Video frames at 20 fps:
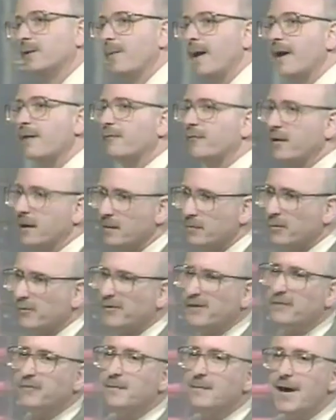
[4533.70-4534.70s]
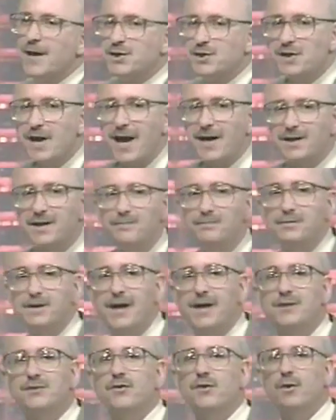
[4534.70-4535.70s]
by a Freedom of Information Act
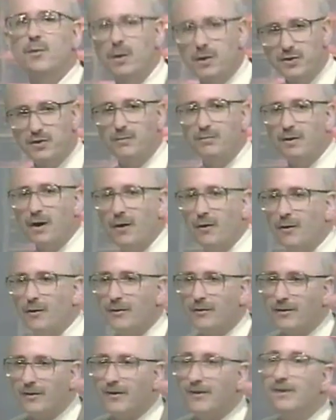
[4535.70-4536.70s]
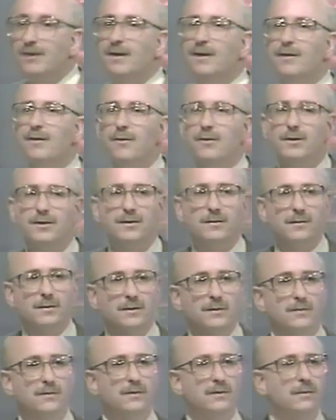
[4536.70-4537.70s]
complaint or a whistleblower or, or, or,
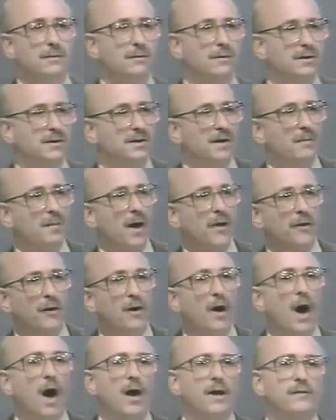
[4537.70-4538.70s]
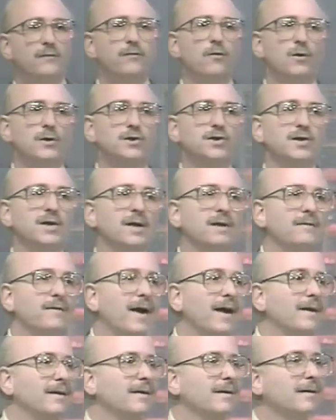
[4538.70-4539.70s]
or, or some other unfortunate
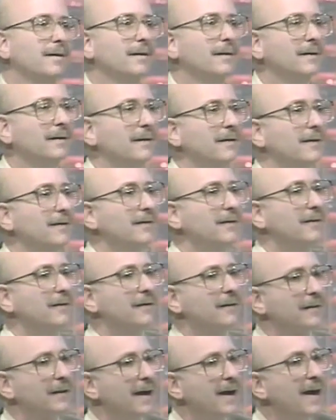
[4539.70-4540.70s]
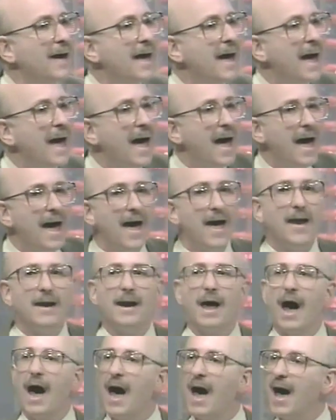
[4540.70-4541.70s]
event. Okay.
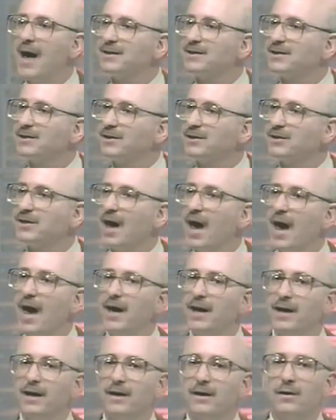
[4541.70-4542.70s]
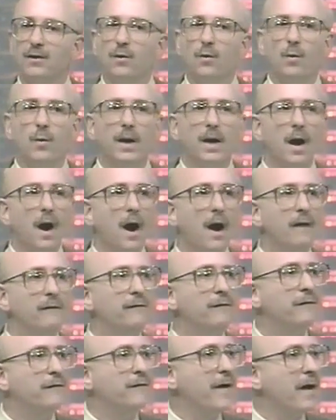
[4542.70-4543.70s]
Now, as a society, we are
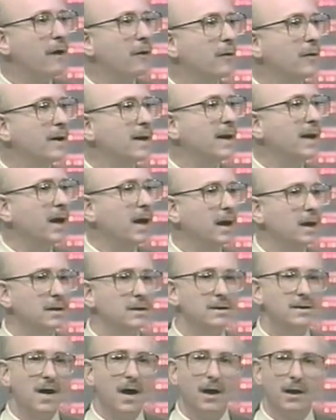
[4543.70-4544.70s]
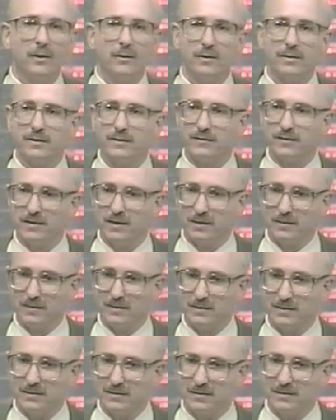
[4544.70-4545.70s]
very intolerant of
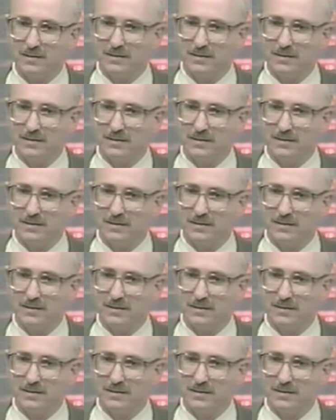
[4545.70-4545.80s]
secrets.